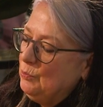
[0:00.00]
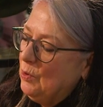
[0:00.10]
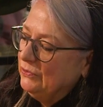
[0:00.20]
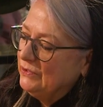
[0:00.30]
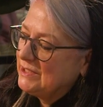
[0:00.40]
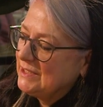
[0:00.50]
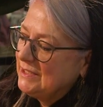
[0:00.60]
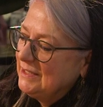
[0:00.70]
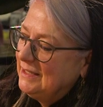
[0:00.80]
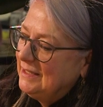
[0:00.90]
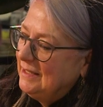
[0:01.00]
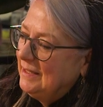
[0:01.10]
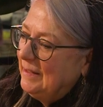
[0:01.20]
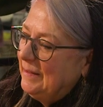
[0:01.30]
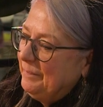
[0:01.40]
want,
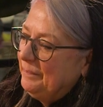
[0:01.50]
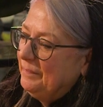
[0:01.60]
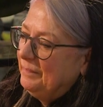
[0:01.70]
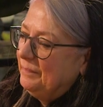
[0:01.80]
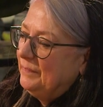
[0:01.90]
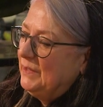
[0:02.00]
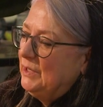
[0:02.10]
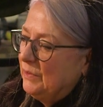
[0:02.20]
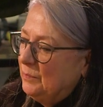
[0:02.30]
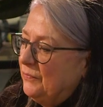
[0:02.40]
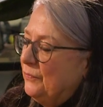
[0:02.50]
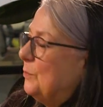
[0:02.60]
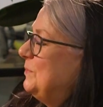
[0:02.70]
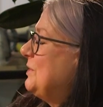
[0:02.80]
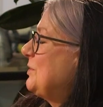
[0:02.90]
the
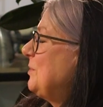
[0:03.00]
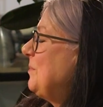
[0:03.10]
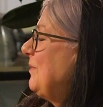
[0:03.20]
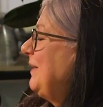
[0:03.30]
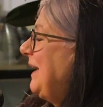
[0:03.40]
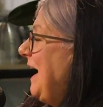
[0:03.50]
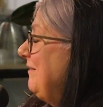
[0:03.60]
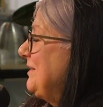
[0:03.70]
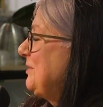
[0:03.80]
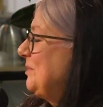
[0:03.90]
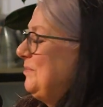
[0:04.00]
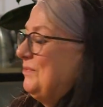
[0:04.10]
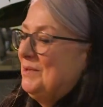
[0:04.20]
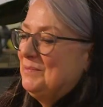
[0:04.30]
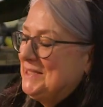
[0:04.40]
performance has got to be right, the character's got to
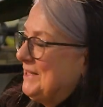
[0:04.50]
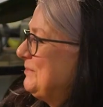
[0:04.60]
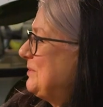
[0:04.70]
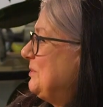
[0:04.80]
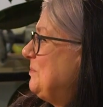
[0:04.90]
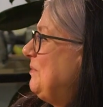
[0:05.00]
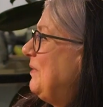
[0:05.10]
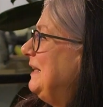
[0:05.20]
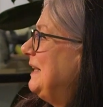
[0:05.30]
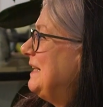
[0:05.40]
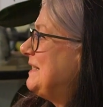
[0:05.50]
be right, the material's got to be right.